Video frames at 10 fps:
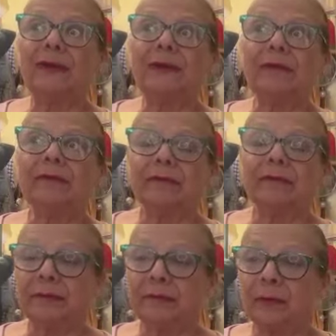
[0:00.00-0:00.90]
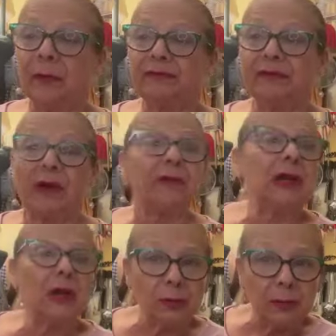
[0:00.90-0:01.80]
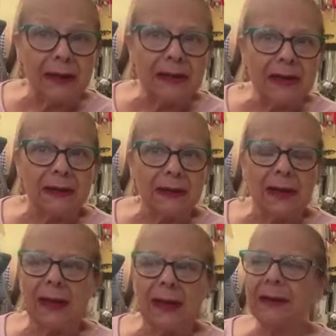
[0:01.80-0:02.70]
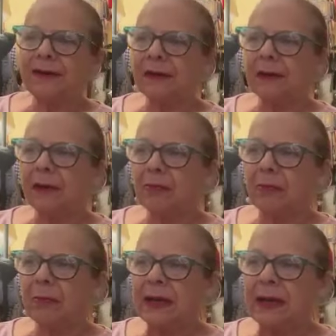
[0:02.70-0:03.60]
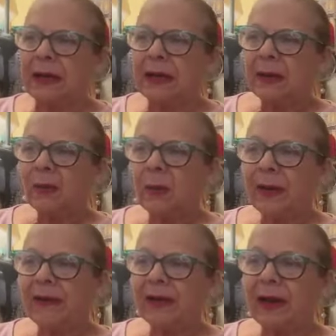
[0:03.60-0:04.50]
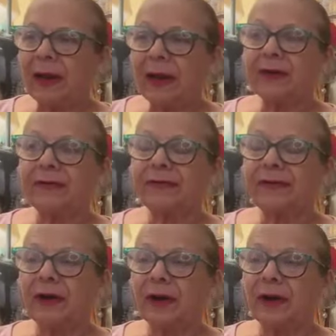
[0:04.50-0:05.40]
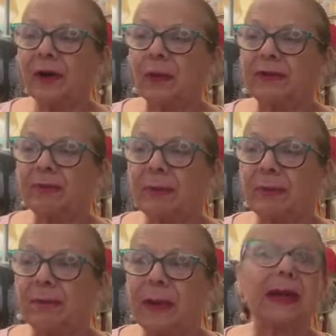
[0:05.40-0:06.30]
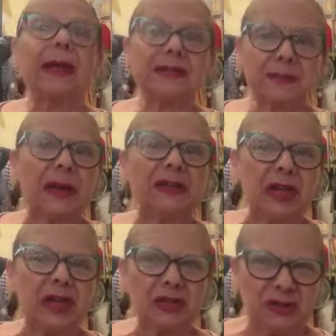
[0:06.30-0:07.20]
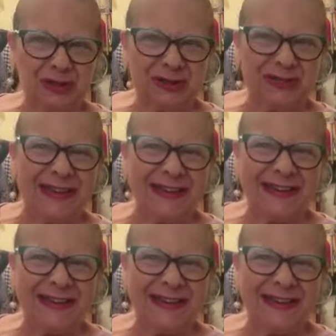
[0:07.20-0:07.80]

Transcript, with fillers: with with very little money and um, with a lot of uh, with big expectations